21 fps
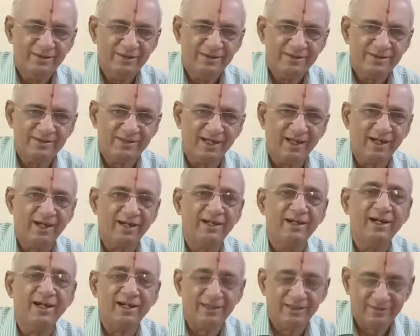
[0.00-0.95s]

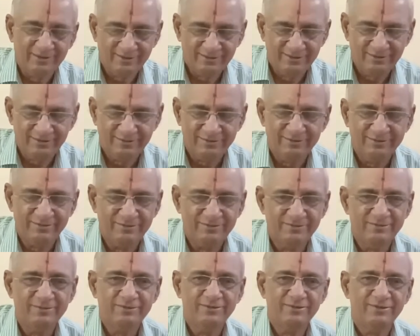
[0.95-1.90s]
saranga,
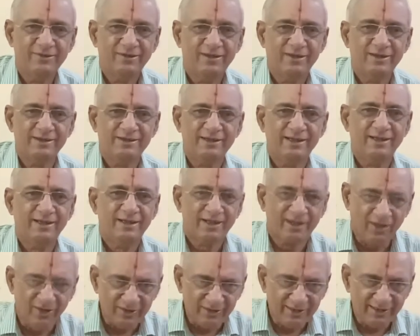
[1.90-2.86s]
is a
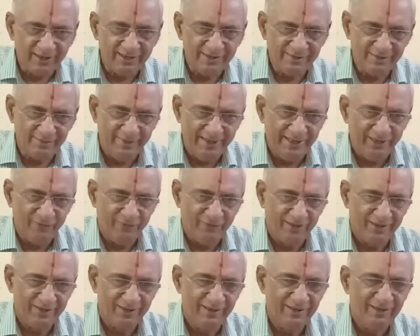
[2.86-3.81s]
rag that is meant
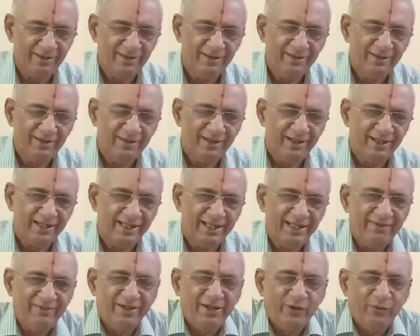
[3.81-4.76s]
for the
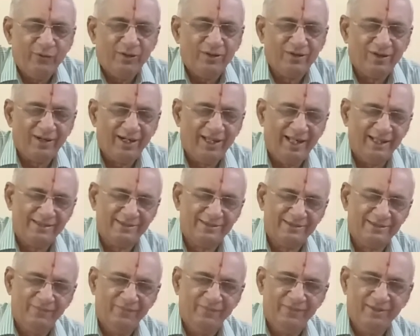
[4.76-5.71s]
evening you want to
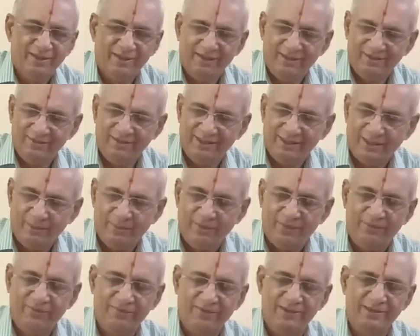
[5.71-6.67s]
relax and with a cup
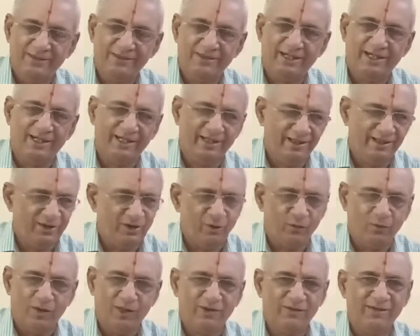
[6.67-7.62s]
of chai or
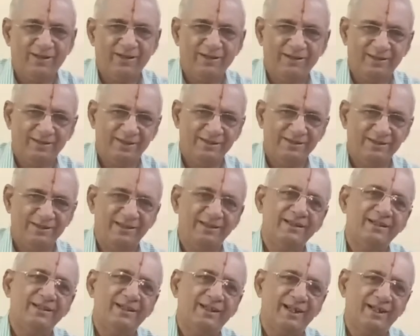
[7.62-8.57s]
whatever is
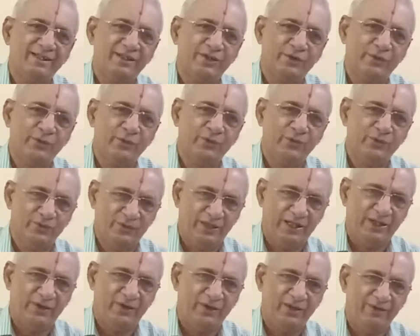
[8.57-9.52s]
the drink that you
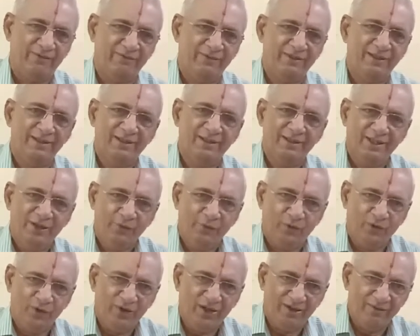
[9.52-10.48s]
like to have. You
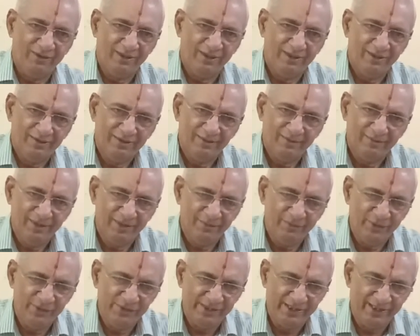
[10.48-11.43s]
want to have a
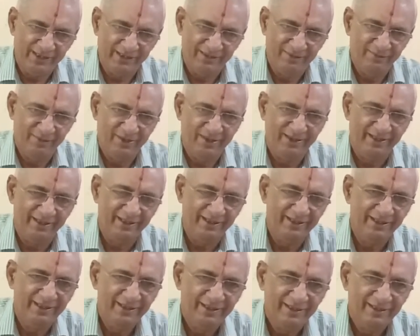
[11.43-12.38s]
music melody.
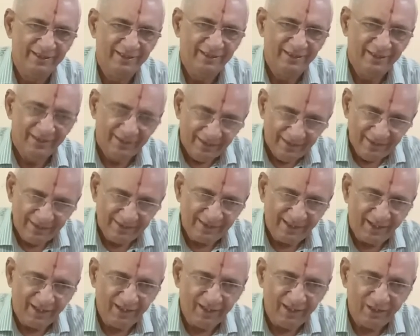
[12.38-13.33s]
There is a
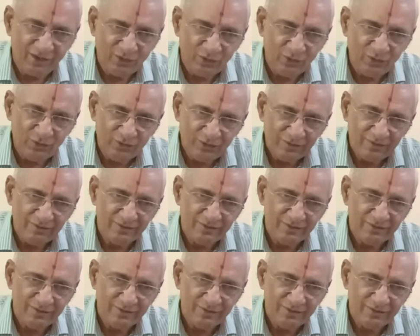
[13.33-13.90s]
raga to